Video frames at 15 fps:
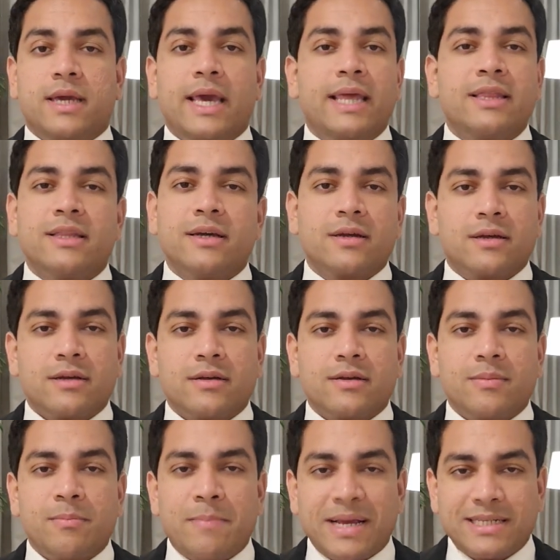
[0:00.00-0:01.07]
In
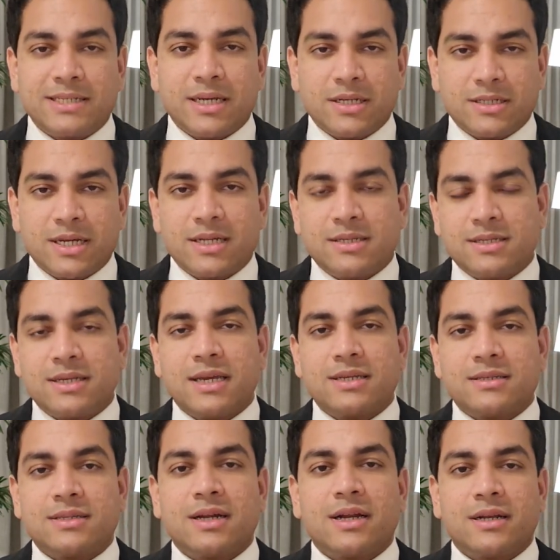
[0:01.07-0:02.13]
the message, it
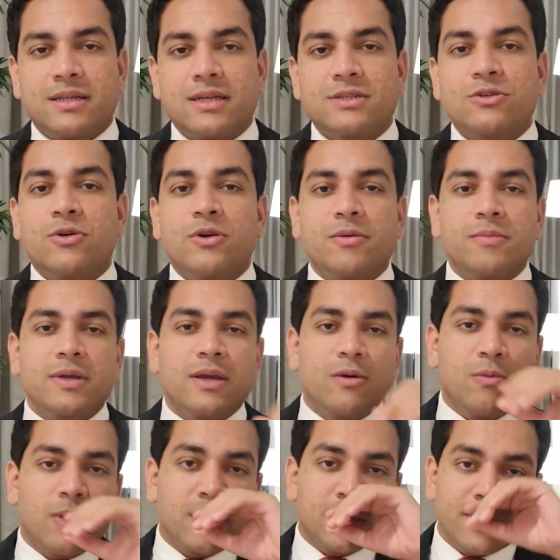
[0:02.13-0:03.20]
says that there's going to be a
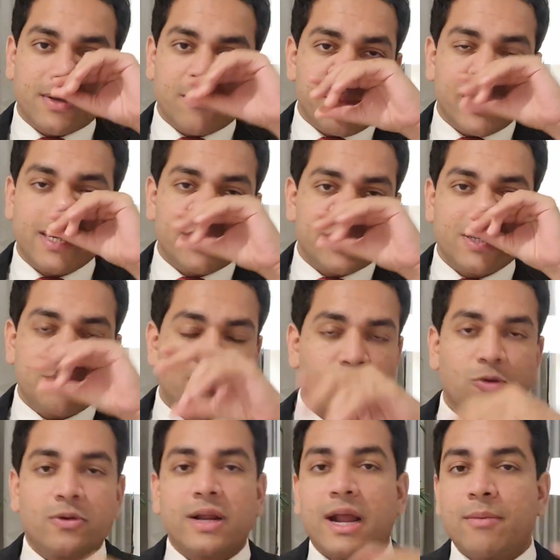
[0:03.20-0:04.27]
one-year mentorship
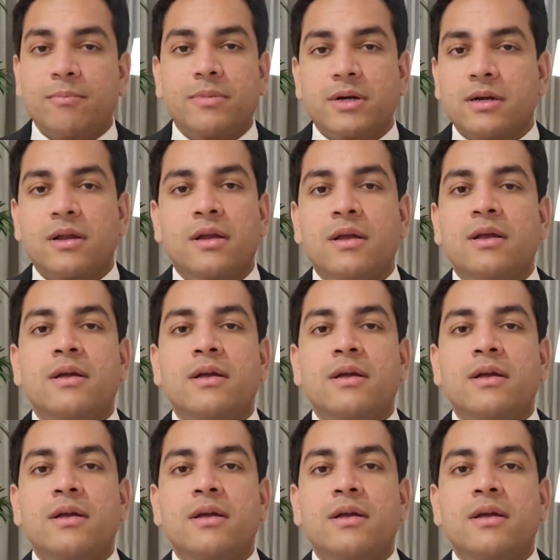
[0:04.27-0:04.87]
program, but